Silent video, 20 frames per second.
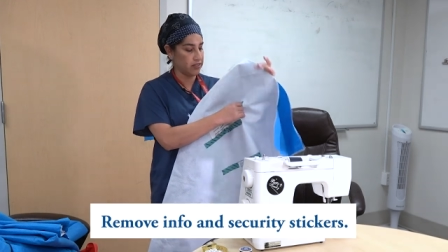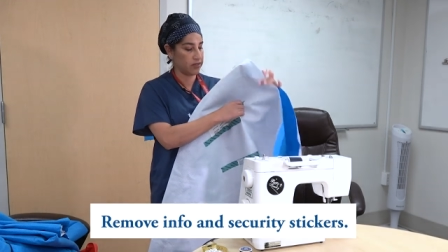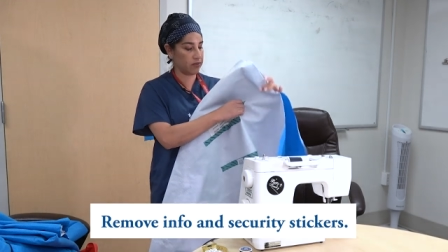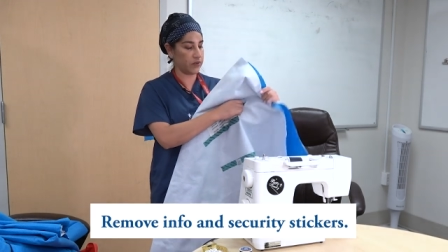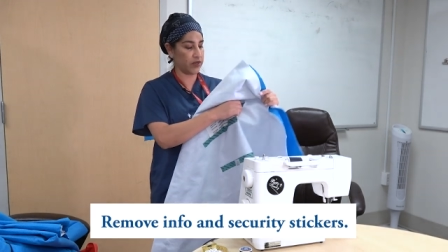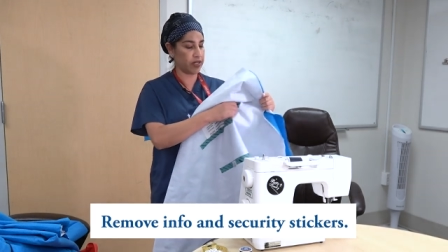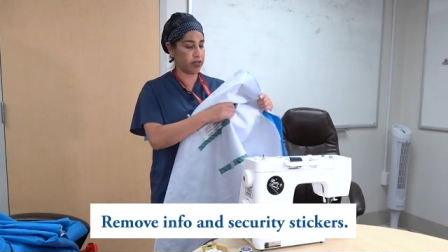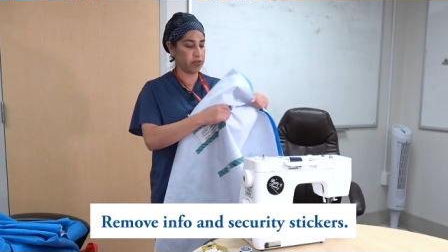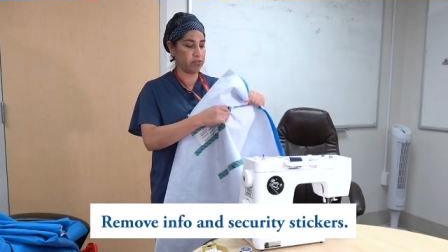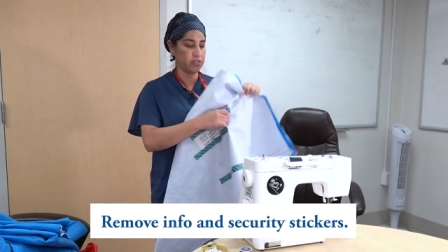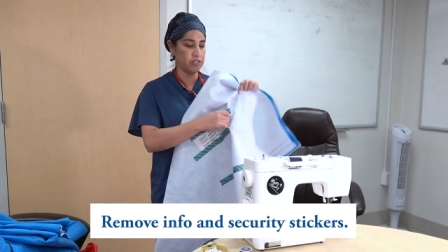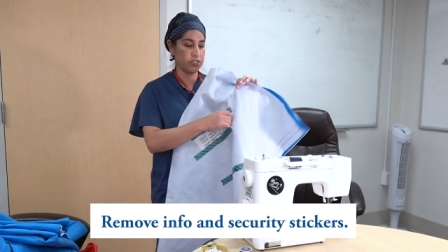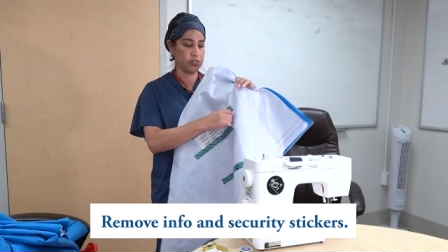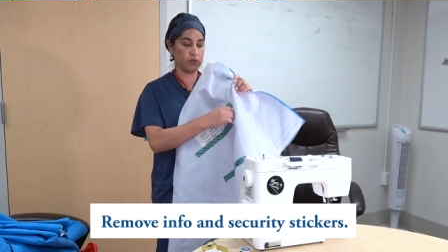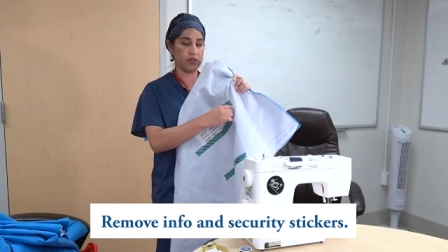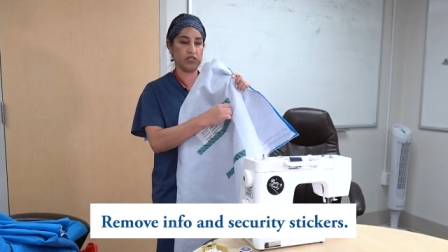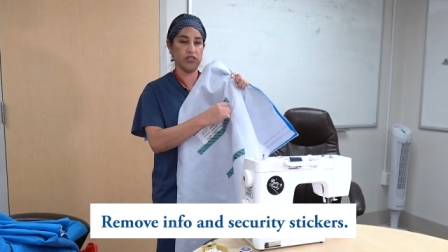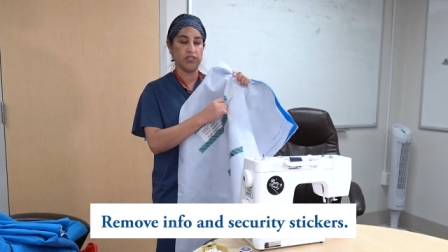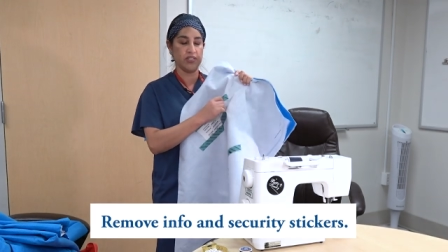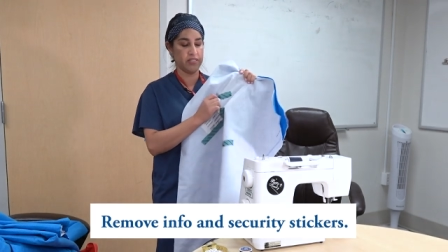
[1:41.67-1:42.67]
So what you
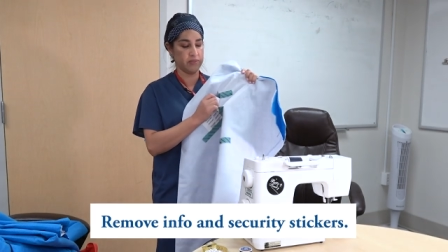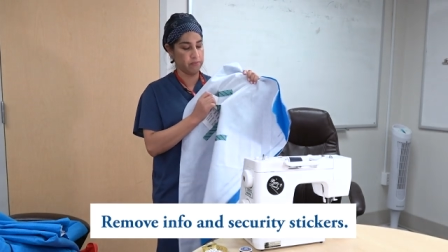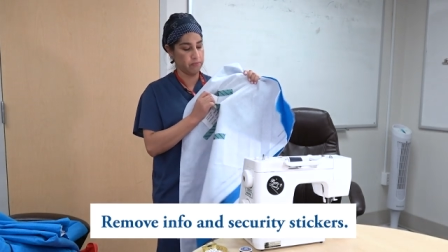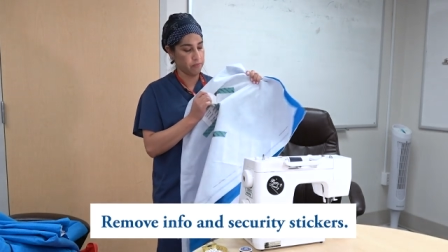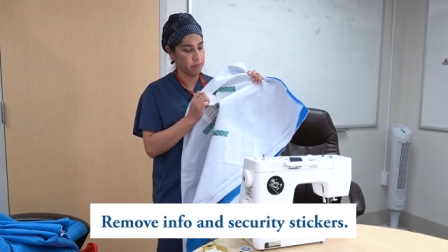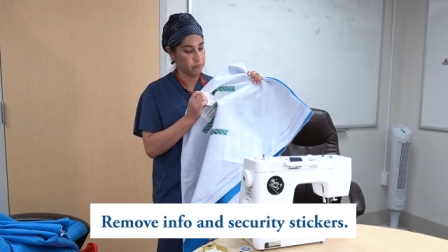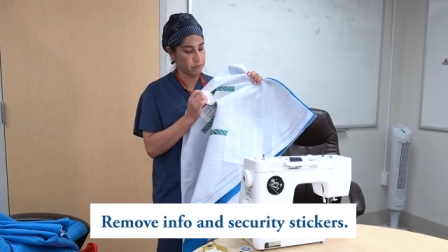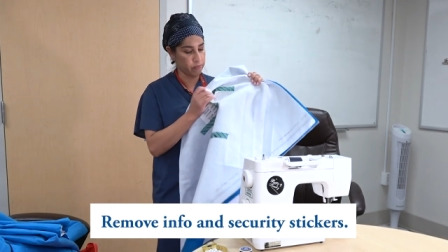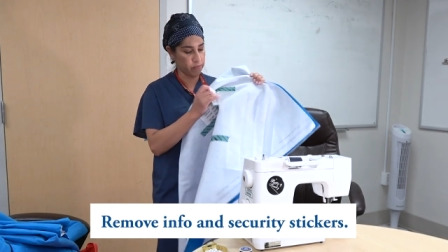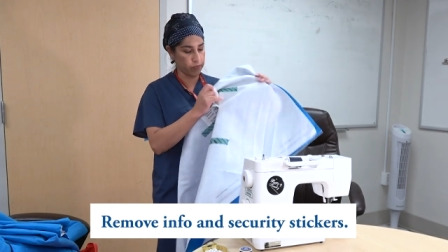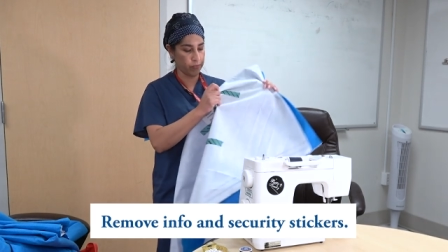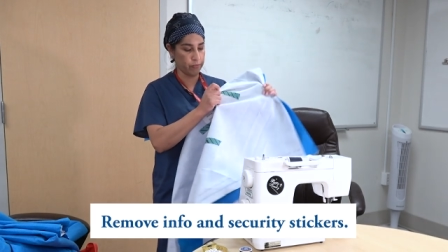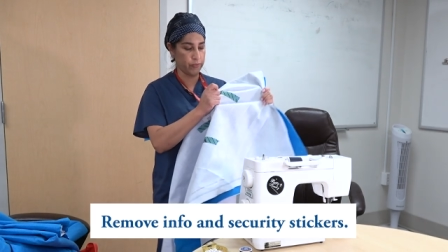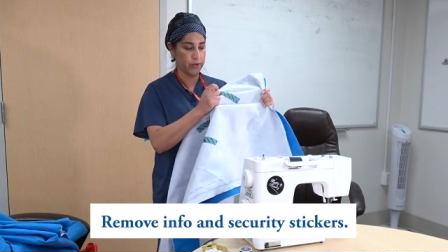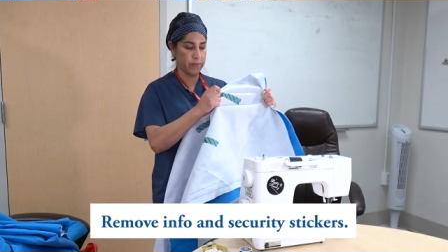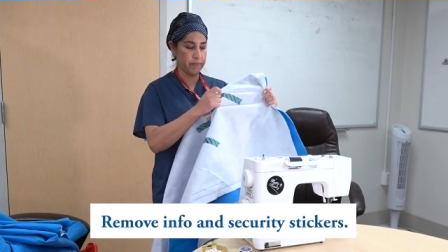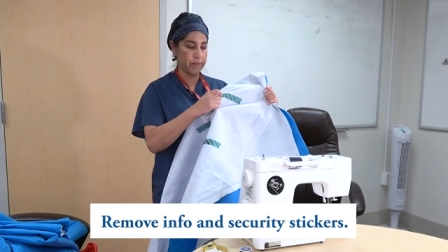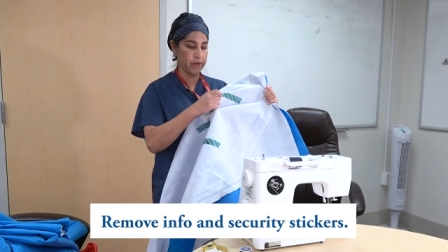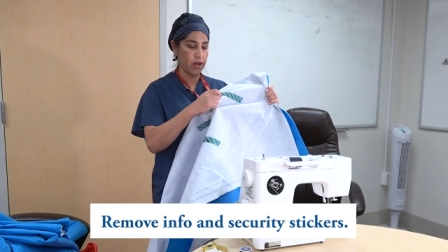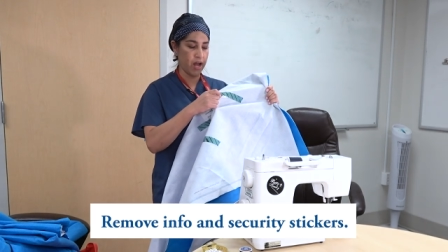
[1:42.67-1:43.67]
do is just
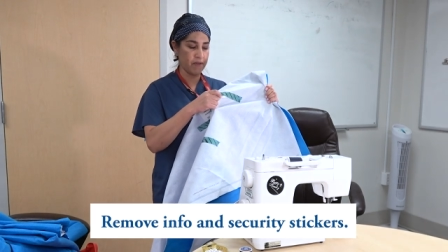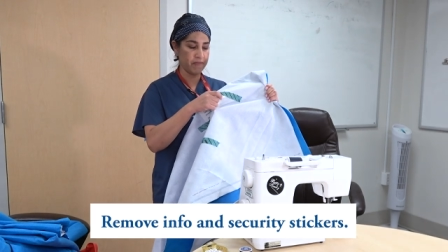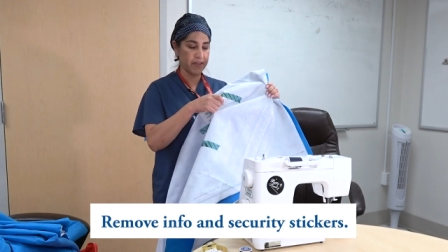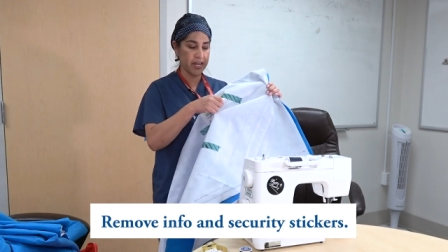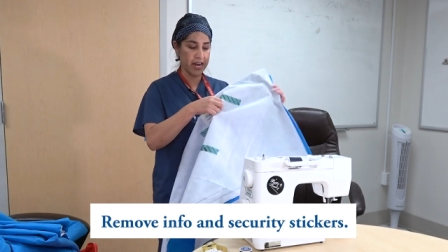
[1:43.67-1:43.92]
rip it off